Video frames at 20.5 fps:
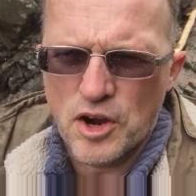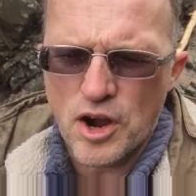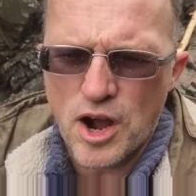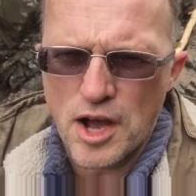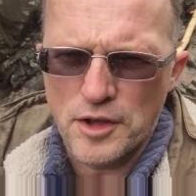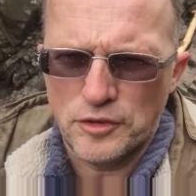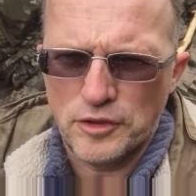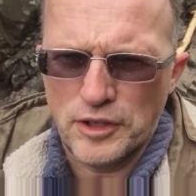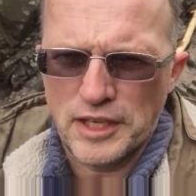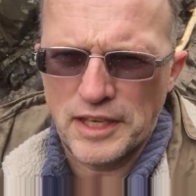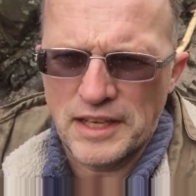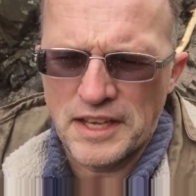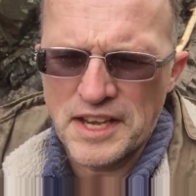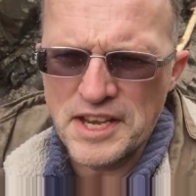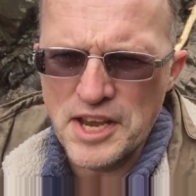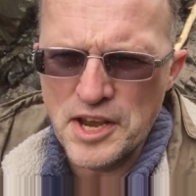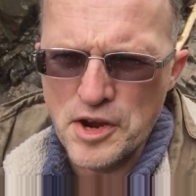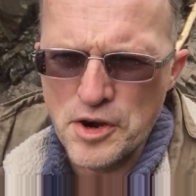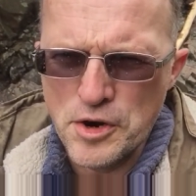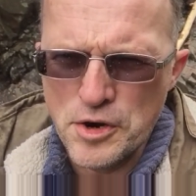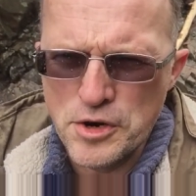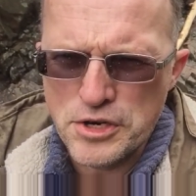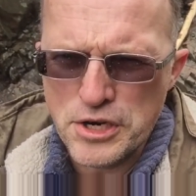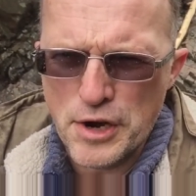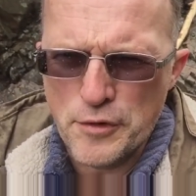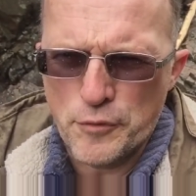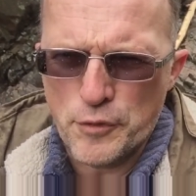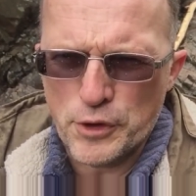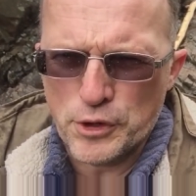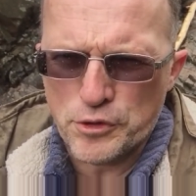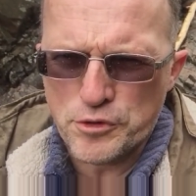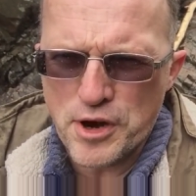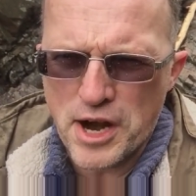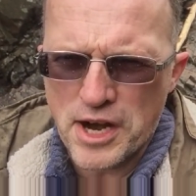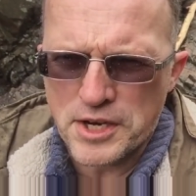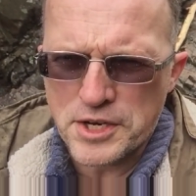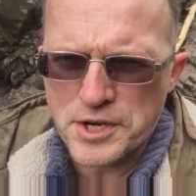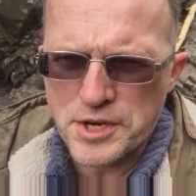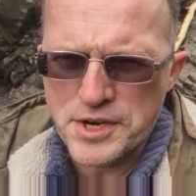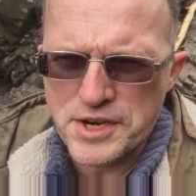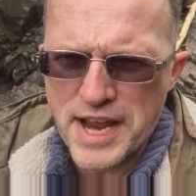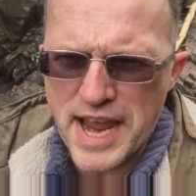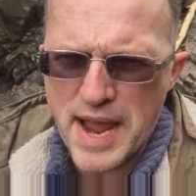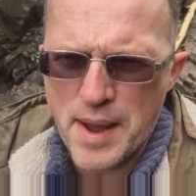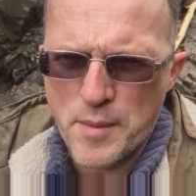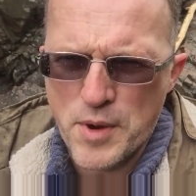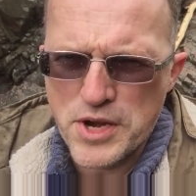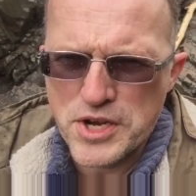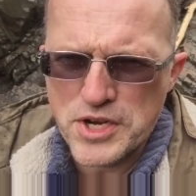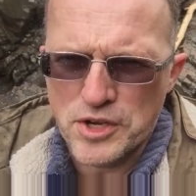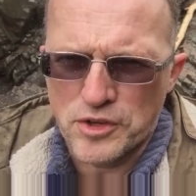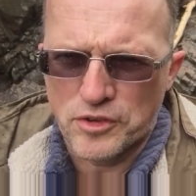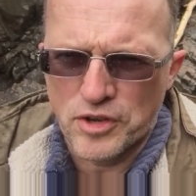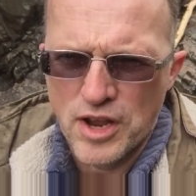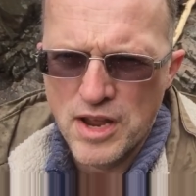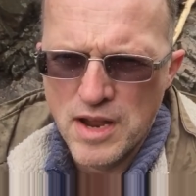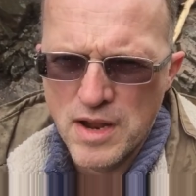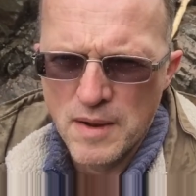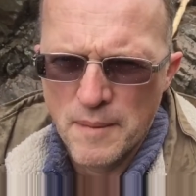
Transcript: causing huge infrastructure damages.